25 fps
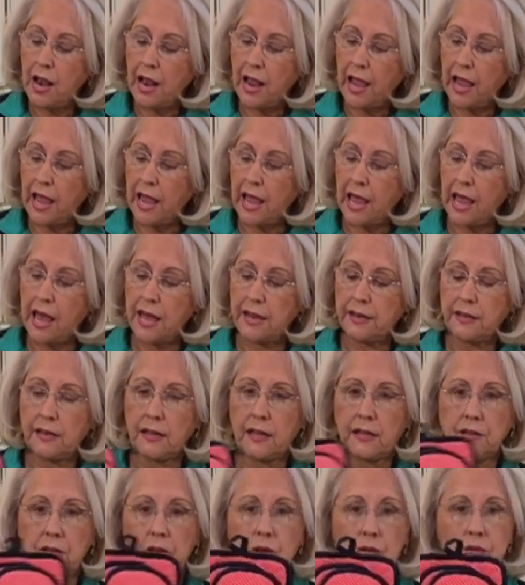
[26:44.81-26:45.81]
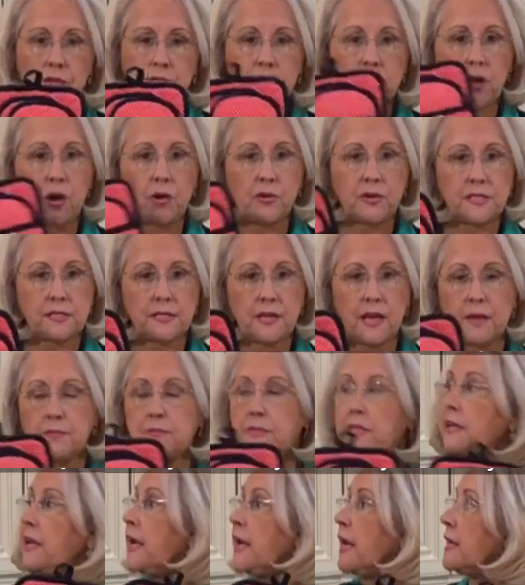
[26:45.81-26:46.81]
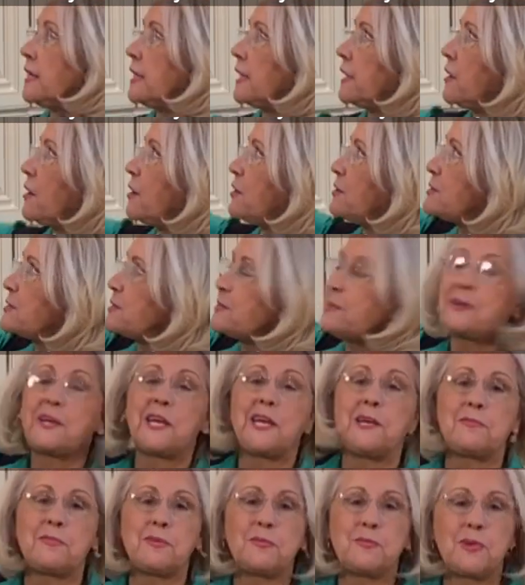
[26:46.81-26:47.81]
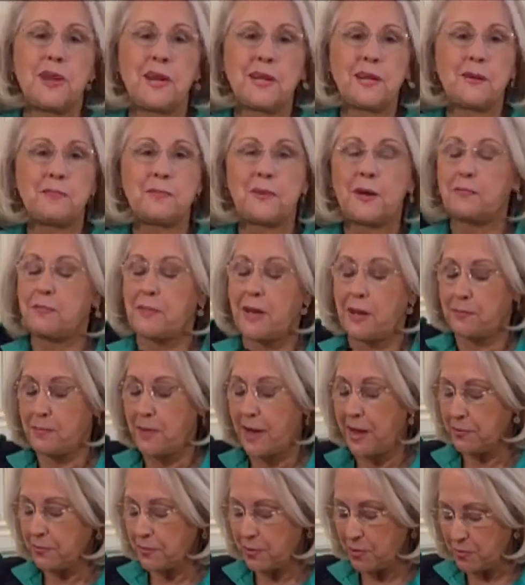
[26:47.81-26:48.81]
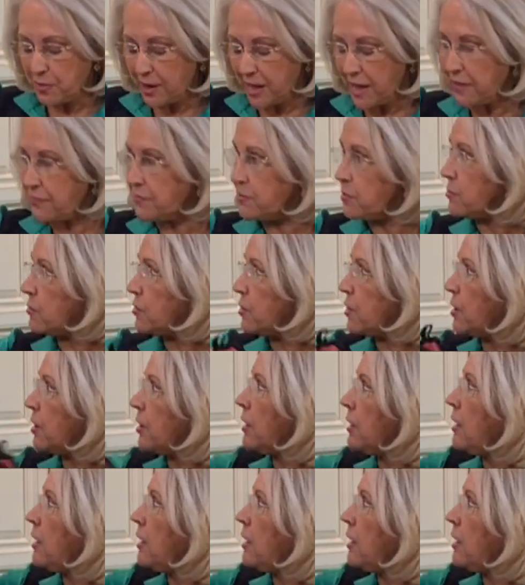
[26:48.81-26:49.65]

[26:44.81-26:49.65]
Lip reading: And, you know, it always comes in handy. I also keep them right up on my microwave, or